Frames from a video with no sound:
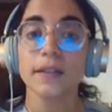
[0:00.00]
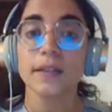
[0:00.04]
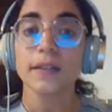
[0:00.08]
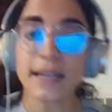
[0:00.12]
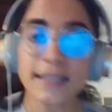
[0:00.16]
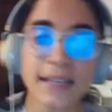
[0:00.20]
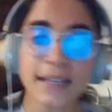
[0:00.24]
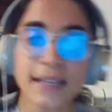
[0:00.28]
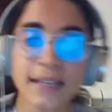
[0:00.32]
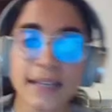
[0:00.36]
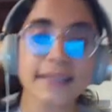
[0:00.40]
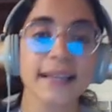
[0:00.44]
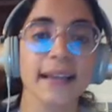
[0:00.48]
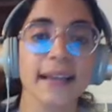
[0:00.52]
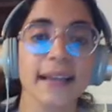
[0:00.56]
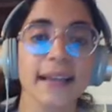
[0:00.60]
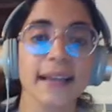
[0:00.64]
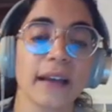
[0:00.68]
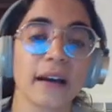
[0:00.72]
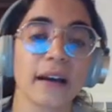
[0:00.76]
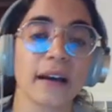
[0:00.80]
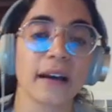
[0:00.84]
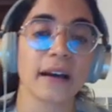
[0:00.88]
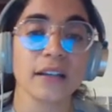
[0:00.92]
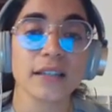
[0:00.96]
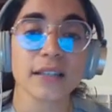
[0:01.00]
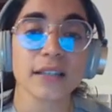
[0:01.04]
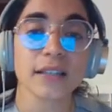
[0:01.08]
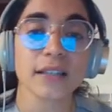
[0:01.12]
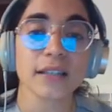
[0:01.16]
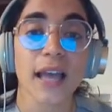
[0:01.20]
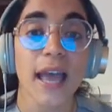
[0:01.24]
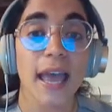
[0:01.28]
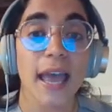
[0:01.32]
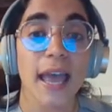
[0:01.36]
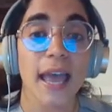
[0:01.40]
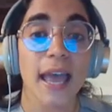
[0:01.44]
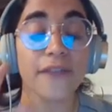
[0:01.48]
So as I said,
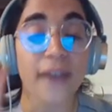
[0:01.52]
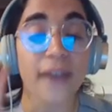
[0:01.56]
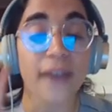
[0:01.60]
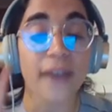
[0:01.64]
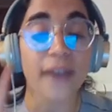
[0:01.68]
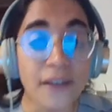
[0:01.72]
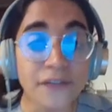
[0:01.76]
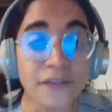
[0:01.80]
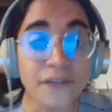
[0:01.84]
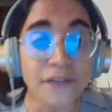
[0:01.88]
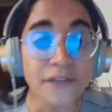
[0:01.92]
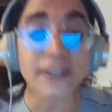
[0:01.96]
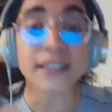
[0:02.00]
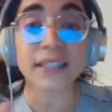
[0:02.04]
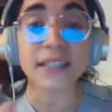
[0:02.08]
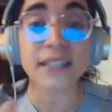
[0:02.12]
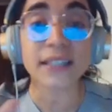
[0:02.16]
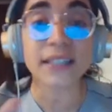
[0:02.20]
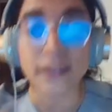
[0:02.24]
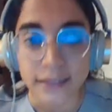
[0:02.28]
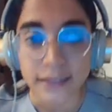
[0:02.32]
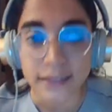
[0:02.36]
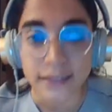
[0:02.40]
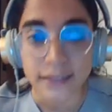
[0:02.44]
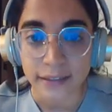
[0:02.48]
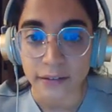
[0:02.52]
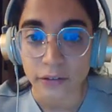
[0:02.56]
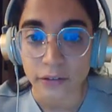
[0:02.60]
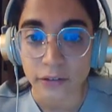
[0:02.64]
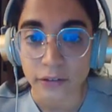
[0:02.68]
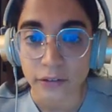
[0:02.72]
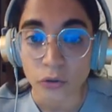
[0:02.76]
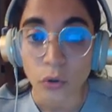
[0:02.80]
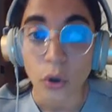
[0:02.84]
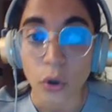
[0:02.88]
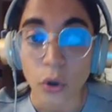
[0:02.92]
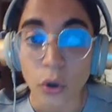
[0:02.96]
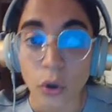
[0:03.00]
guys, if f is
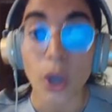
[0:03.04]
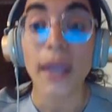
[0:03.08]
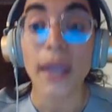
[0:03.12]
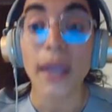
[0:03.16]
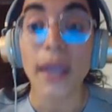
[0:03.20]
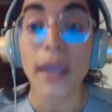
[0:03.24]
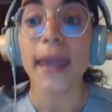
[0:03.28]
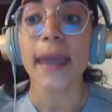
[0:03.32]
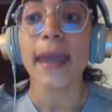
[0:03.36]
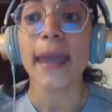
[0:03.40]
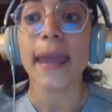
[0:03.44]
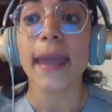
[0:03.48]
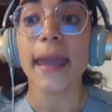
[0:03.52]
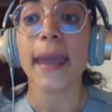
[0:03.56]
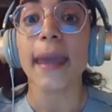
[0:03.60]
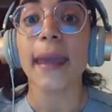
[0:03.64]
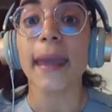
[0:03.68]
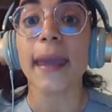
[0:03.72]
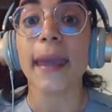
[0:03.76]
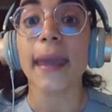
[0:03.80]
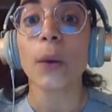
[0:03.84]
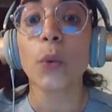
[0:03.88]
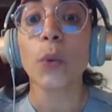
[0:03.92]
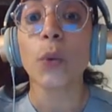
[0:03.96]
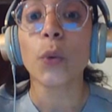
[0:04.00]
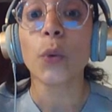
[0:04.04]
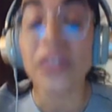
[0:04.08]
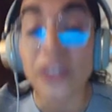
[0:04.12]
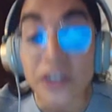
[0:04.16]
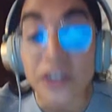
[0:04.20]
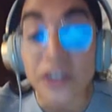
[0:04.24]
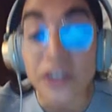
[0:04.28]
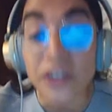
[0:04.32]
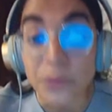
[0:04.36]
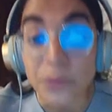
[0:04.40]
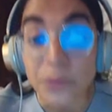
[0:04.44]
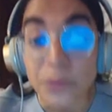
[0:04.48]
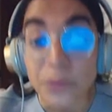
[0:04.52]
constant with
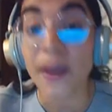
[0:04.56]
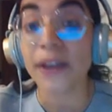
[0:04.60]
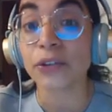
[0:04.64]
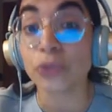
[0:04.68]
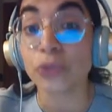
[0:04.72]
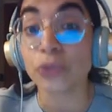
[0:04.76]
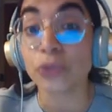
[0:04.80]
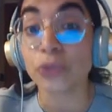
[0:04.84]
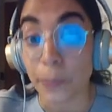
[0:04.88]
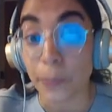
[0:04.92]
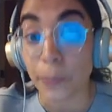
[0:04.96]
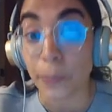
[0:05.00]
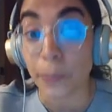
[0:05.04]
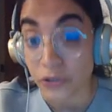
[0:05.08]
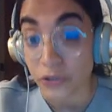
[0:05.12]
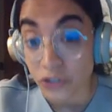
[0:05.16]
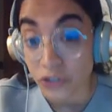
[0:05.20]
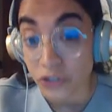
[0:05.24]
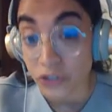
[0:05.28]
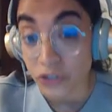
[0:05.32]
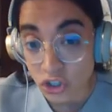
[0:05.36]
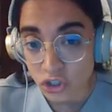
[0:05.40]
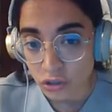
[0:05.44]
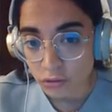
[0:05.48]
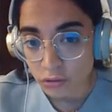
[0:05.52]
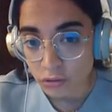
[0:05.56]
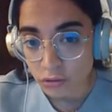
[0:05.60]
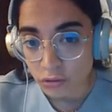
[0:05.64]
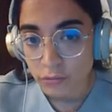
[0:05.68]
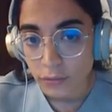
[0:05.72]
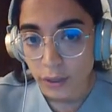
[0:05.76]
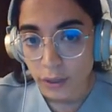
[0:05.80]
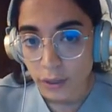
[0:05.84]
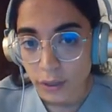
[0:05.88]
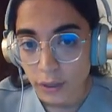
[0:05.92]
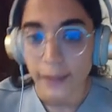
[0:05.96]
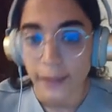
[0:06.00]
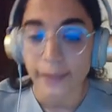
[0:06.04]
respect to the
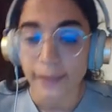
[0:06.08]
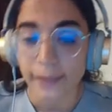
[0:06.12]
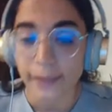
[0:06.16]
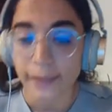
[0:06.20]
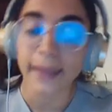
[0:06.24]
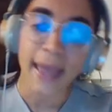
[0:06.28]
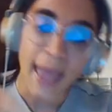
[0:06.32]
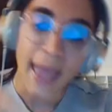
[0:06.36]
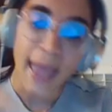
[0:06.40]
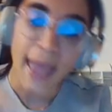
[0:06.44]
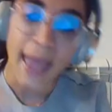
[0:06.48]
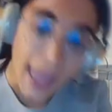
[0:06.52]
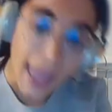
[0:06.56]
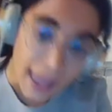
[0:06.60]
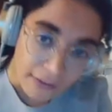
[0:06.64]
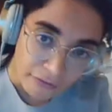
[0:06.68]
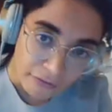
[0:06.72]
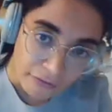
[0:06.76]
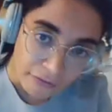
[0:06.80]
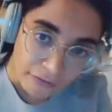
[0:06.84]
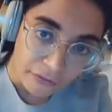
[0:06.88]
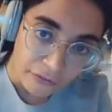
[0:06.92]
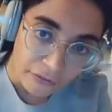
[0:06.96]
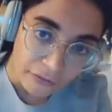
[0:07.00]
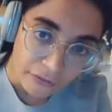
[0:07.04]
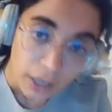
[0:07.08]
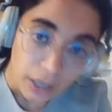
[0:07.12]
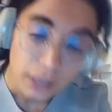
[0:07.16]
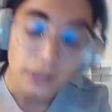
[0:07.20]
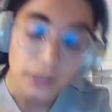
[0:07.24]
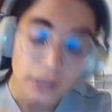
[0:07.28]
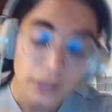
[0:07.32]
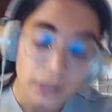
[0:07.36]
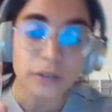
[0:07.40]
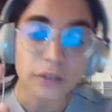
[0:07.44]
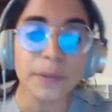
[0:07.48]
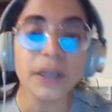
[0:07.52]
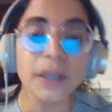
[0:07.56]
position, then f
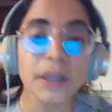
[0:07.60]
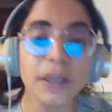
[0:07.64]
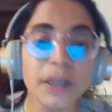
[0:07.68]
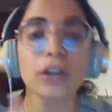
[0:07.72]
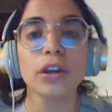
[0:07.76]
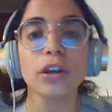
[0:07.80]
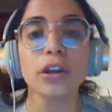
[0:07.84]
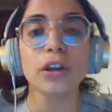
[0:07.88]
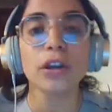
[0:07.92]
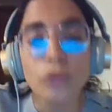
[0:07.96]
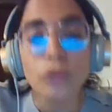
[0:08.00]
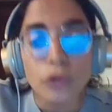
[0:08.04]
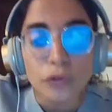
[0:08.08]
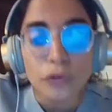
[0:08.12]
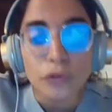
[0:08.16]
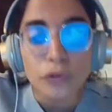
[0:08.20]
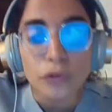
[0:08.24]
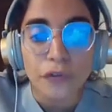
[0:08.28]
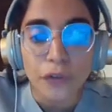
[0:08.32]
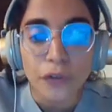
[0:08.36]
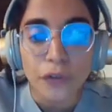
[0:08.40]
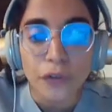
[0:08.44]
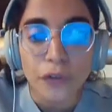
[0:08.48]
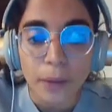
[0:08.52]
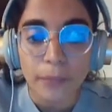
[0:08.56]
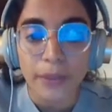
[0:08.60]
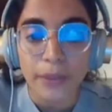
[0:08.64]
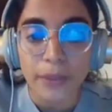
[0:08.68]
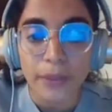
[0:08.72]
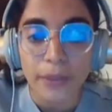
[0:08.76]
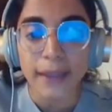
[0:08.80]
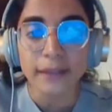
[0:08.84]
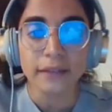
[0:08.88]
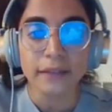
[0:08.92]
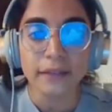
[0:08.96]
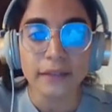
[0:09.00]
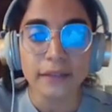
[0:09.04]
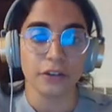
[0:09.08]
could be removed from
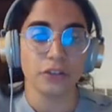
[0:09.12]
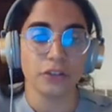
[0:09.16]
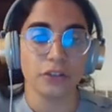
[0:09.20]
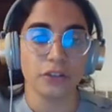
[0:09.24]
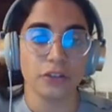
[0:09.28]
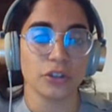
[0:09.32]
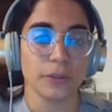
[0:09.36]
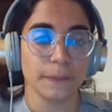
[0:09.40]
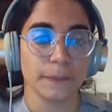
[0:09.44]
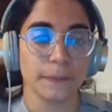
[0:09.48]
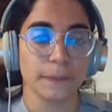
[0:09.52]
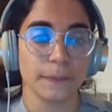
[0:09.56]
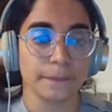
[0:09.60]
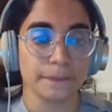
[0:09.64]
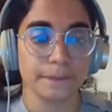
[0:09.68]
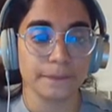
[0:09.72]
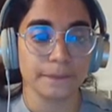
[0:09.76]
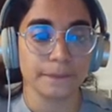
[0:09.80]
the integration.